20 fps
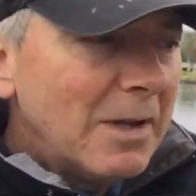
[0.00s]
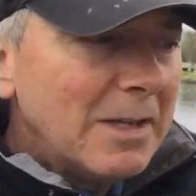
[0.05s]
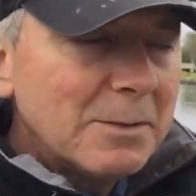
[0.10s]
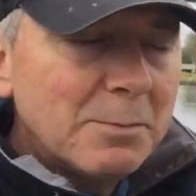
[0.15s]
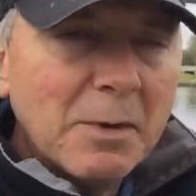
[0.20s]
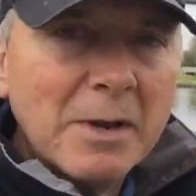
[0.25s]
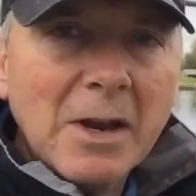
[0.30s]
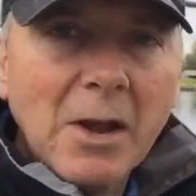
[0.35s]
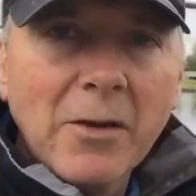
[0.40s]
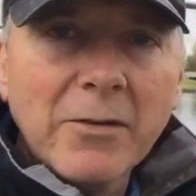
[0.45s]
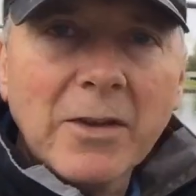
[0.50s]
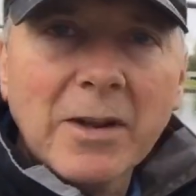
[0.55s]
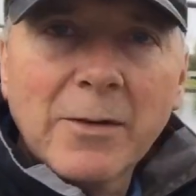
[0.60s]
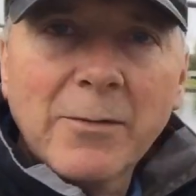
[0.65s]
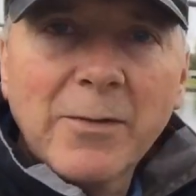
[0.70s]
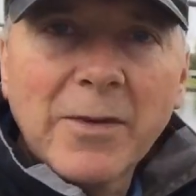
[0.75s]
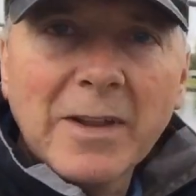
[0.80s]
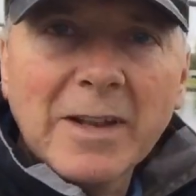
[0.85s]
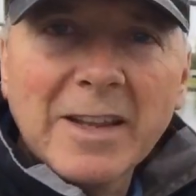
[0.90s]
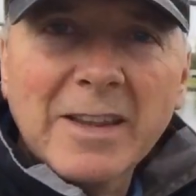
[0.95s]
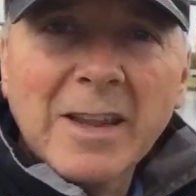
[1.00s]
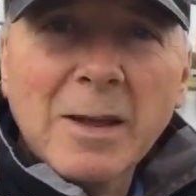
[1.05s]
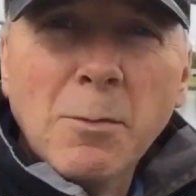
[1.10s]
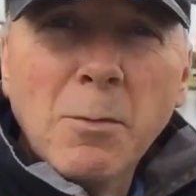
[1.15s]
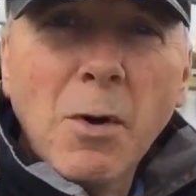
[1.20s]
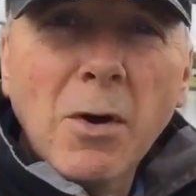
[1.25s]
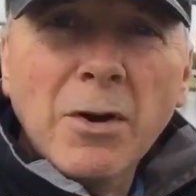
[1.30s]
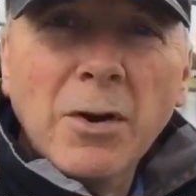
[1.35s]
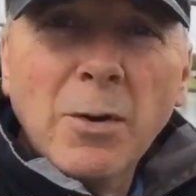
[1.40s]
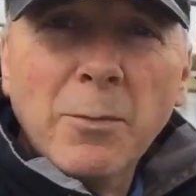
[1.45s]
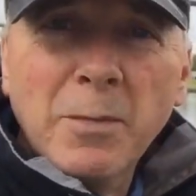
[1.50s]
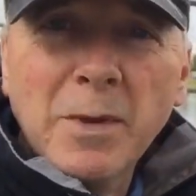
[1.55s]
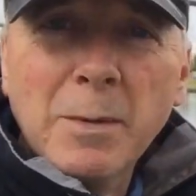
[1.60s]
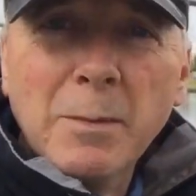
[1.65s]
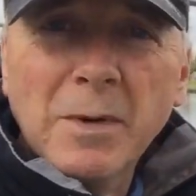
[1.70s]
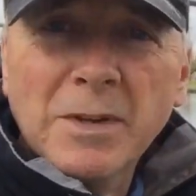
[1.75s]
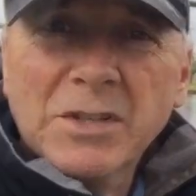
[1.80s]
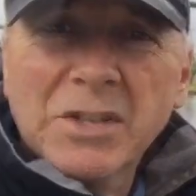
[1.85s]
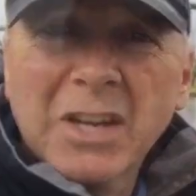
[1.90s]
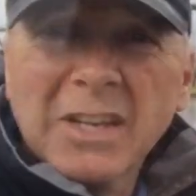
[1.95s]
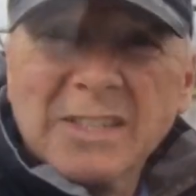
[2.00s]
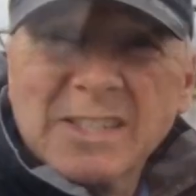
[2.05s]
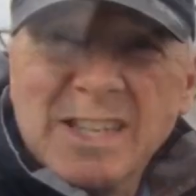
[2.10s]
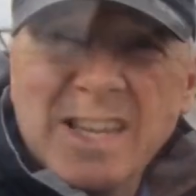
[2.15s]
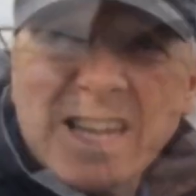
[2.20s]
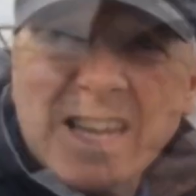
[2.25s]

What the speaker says: means, but I've got a feeling there might not be much else